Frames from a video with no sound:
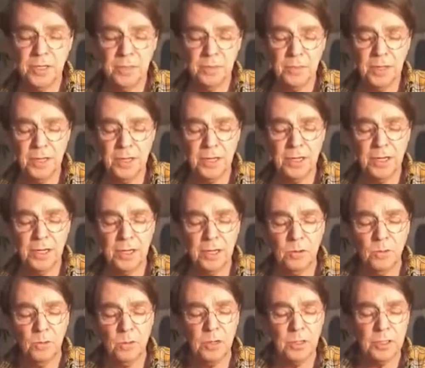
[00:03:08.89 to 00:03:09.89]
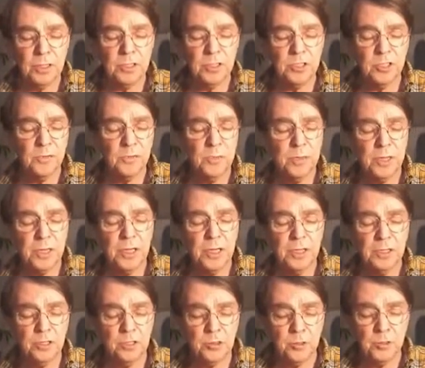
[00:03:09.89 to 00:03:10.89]
BB, I wanna
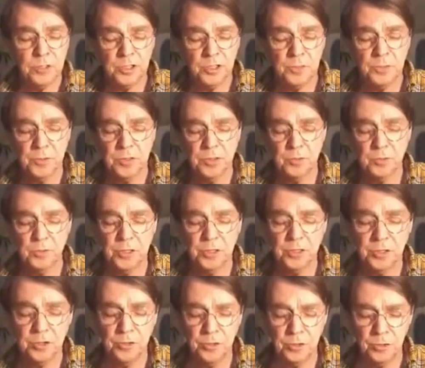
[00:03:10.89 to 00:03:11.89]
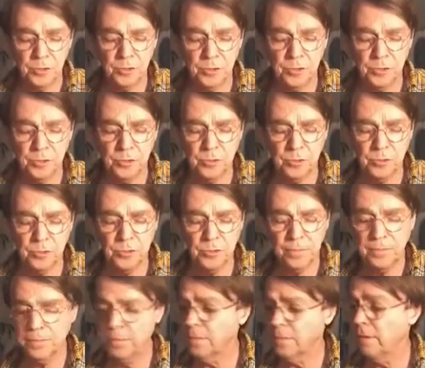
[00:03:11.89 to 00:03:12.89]
spend Christmas with you
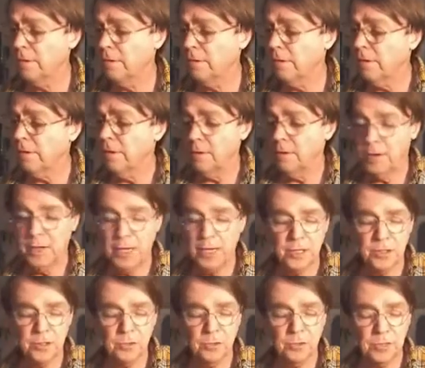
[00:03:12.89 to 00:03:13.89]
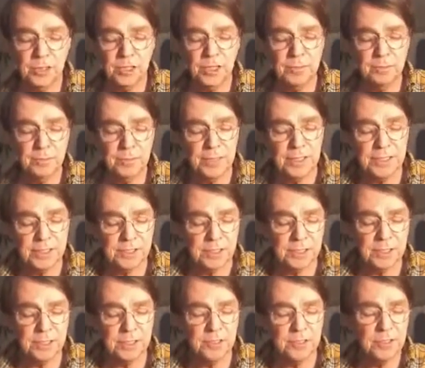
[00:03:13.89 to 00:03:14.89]
and Yuletide
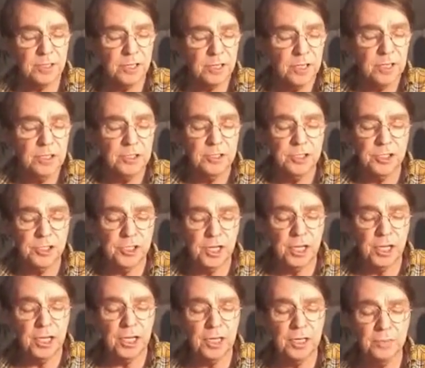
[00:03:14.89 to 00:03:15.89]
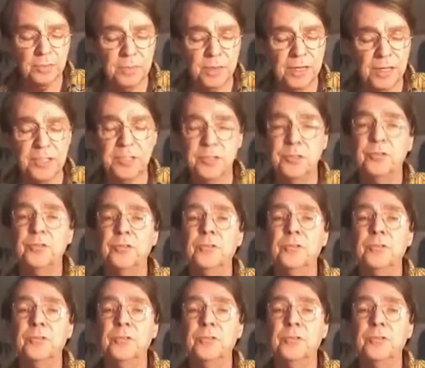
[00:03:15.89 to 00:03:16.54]
blessings shared by